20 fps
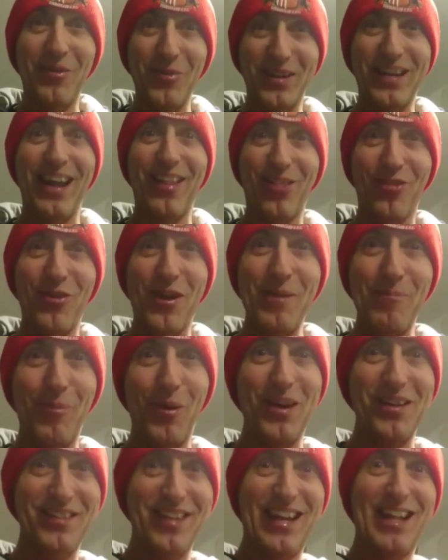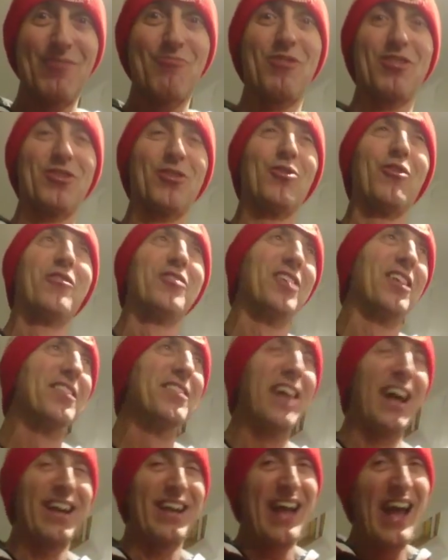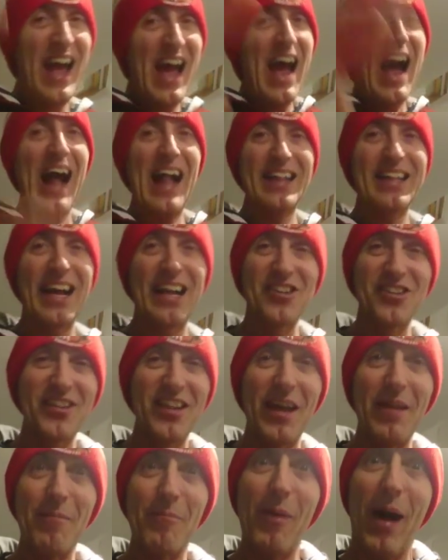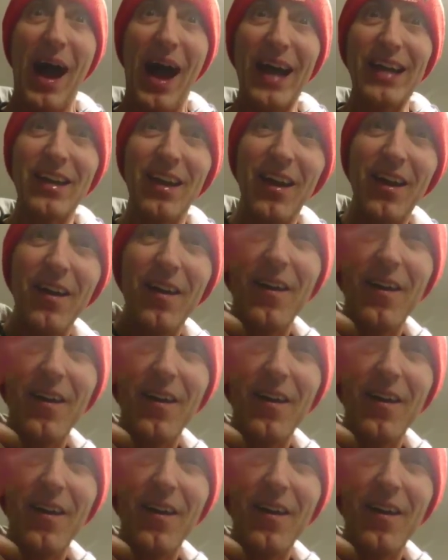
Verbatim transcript: We'll get three points against Bristol Rovers on Saturday. I'll catch you then. Bye.